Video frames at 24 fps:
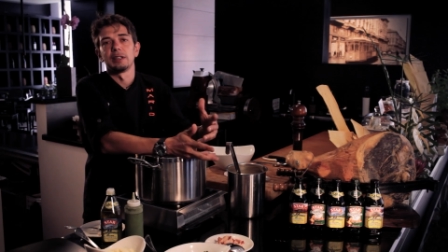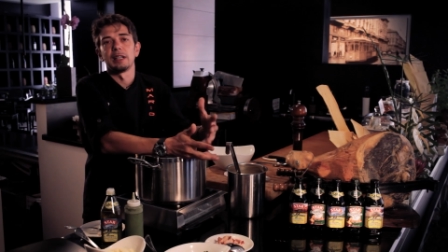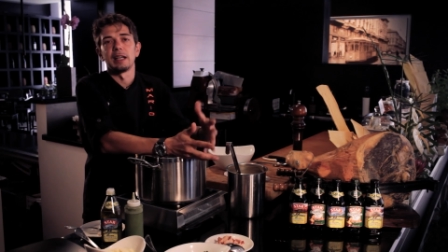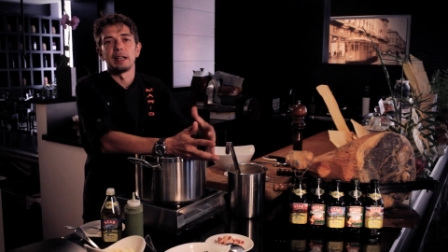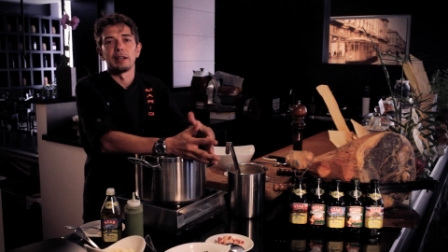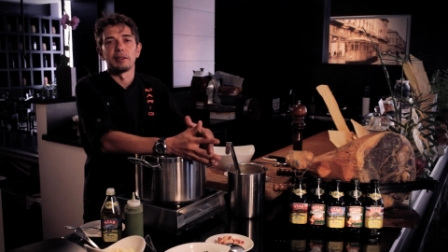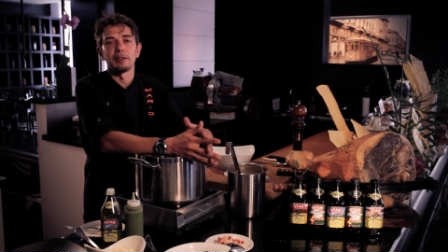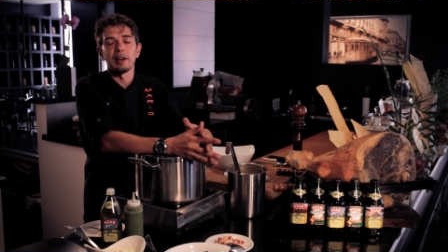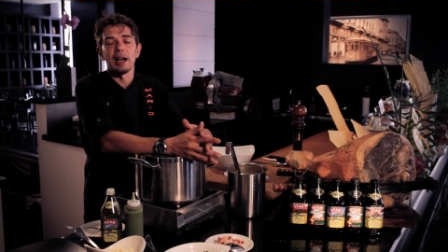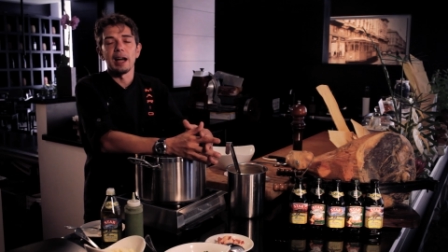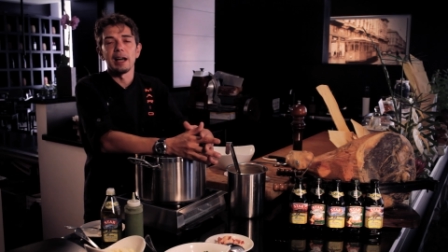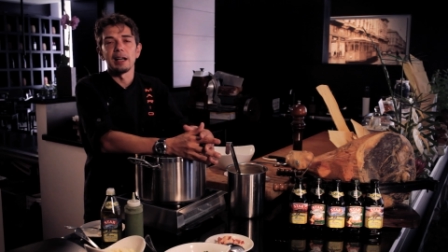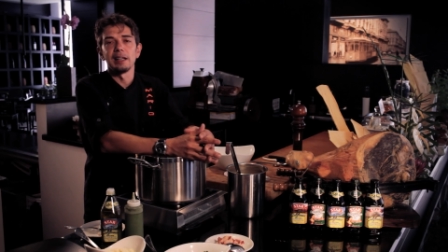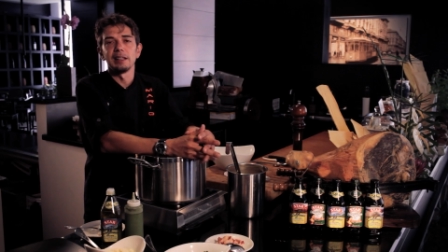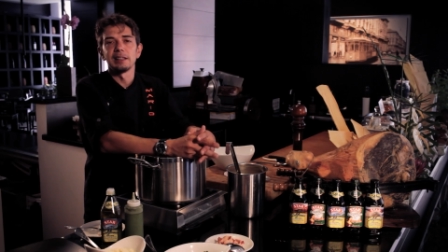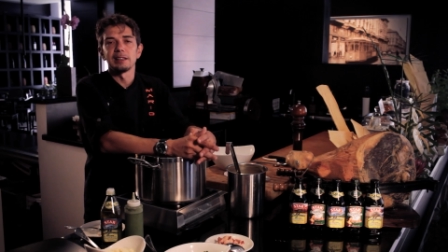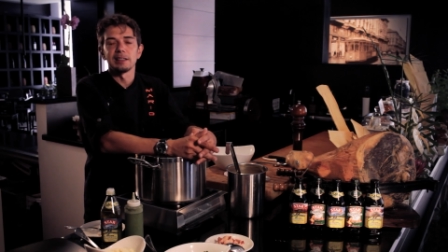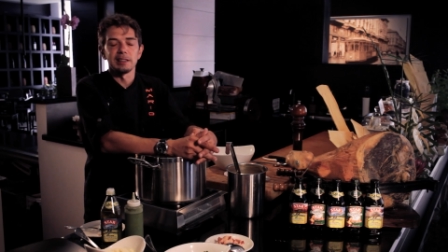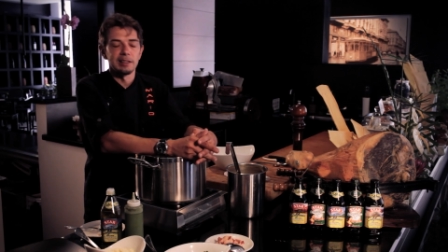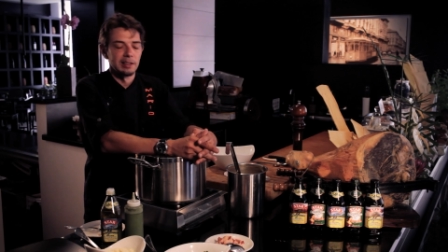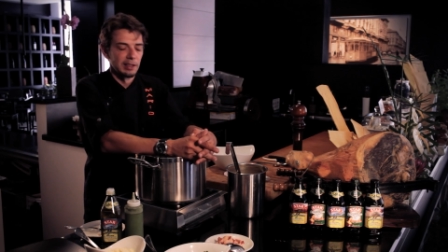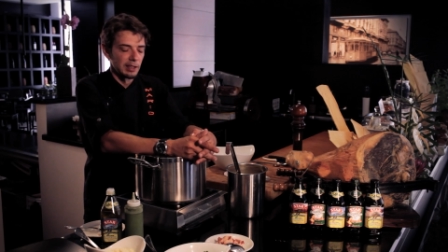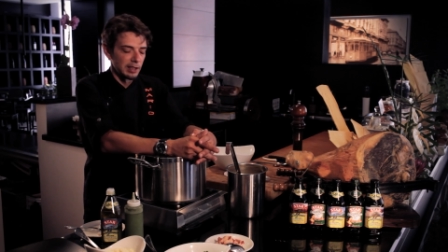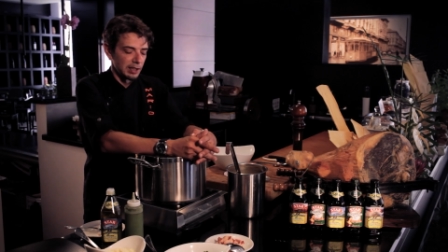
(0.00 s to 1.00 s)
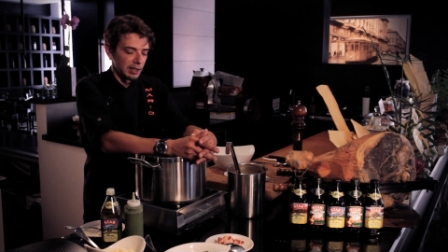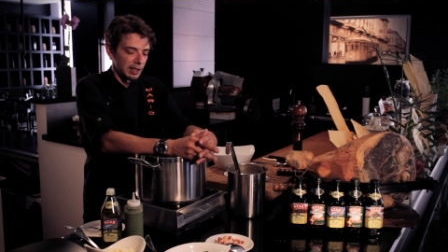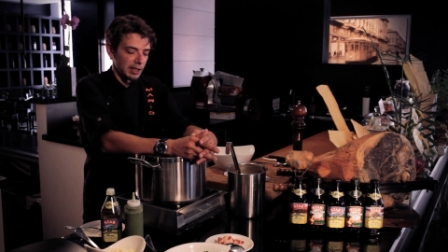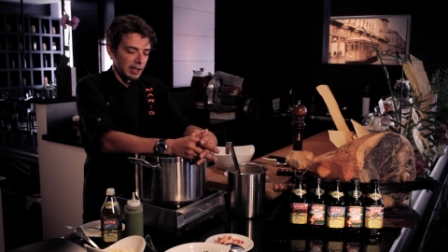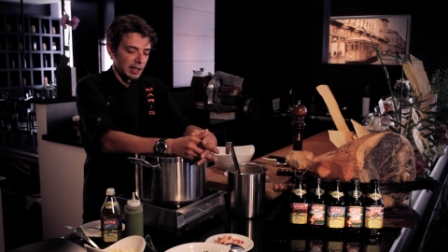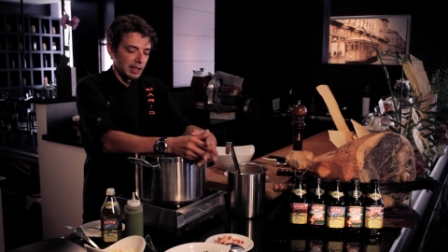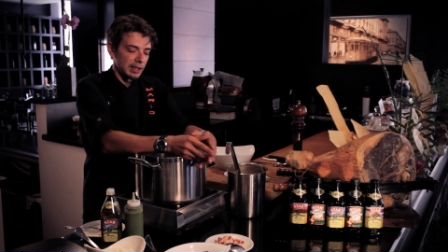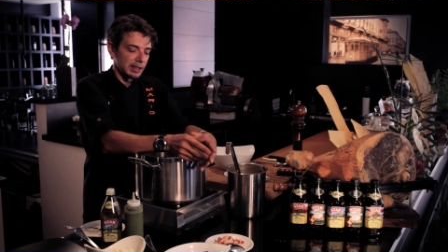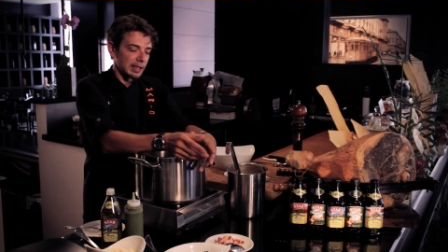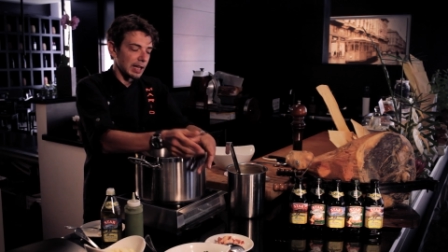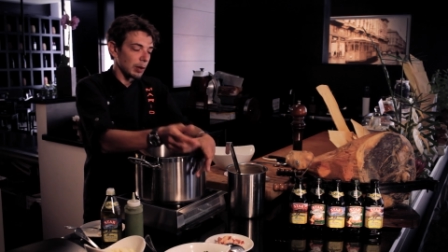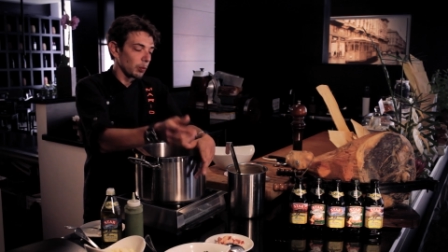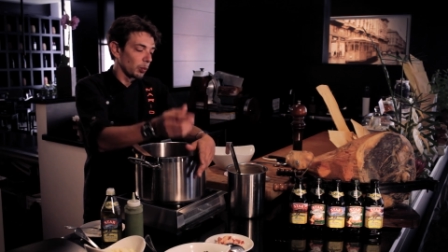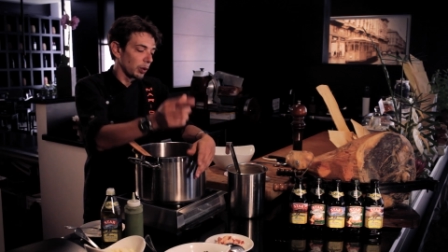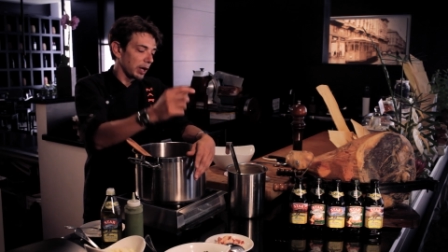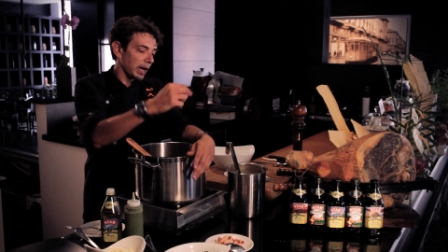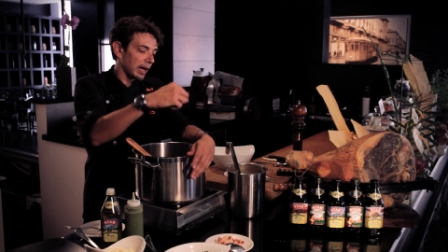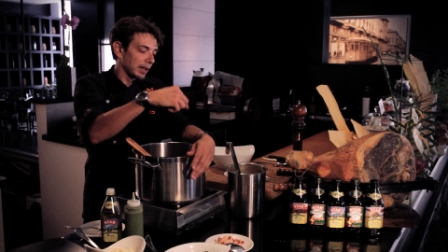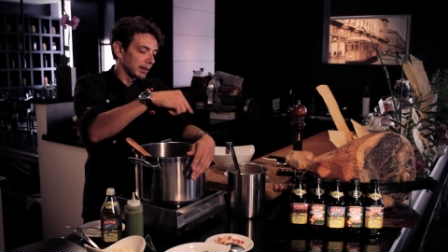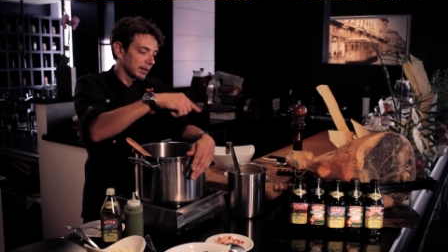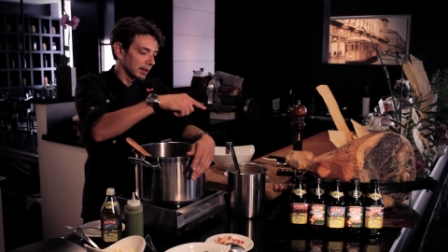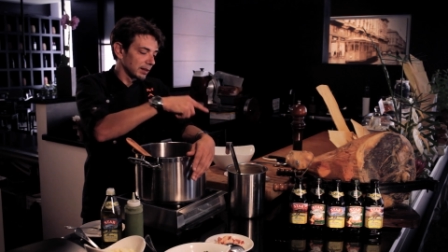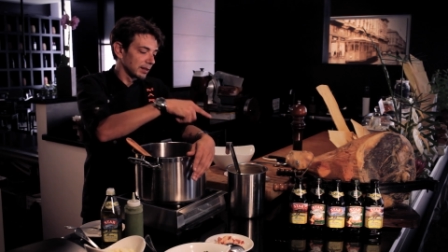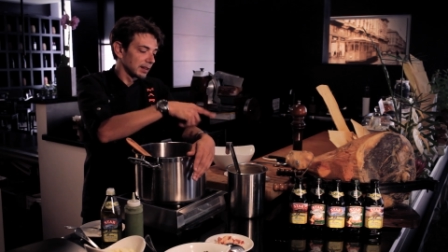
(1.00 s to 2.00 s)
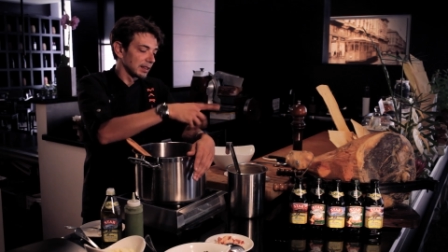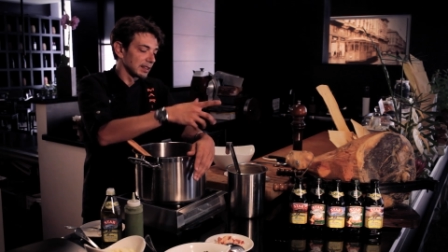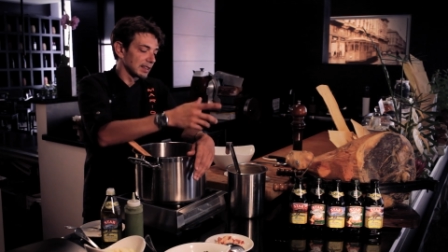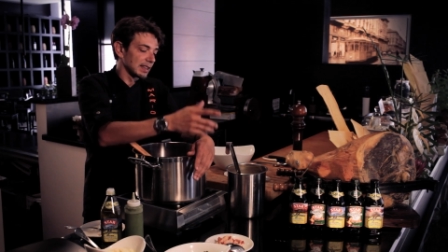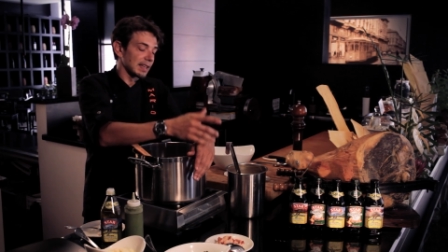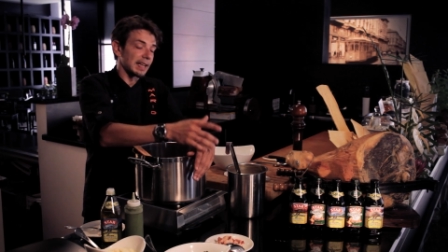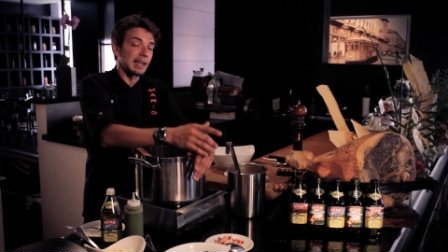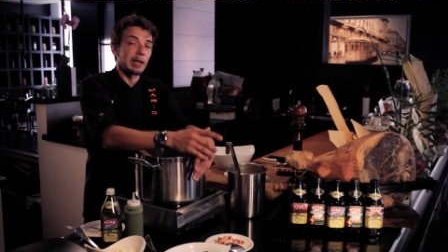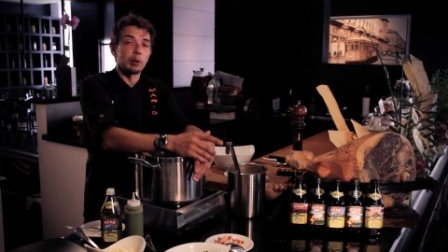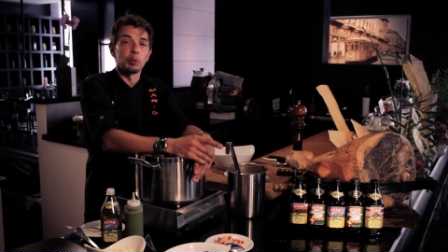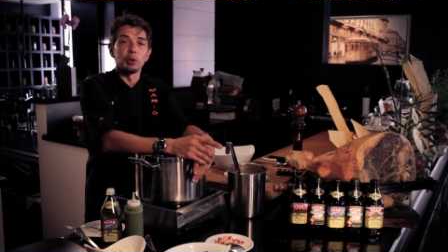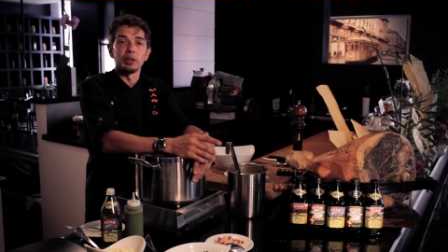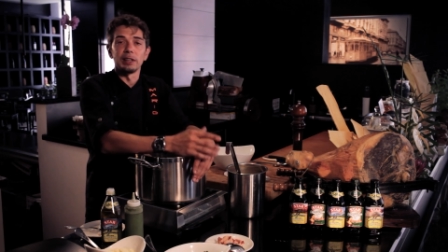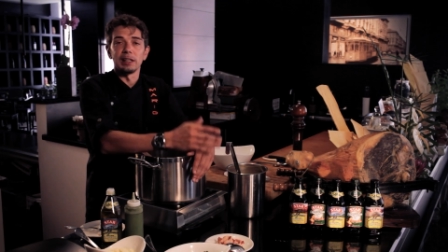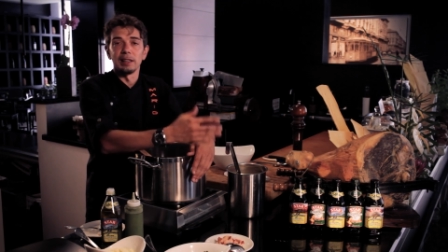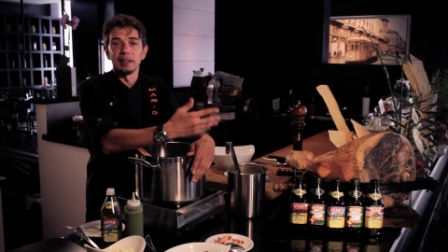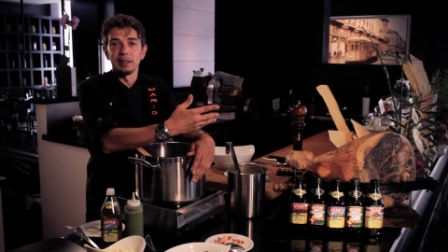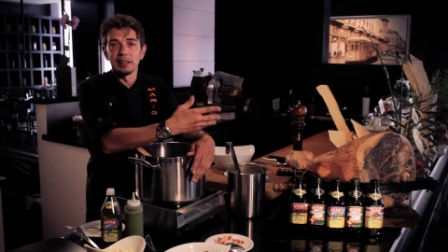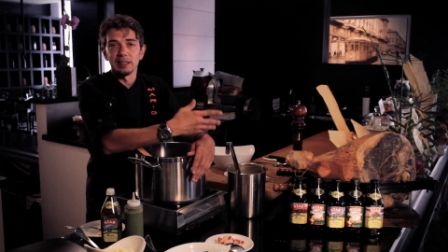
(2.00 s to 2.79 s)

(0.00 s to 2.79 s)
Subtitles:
then rice, then we add this liquid.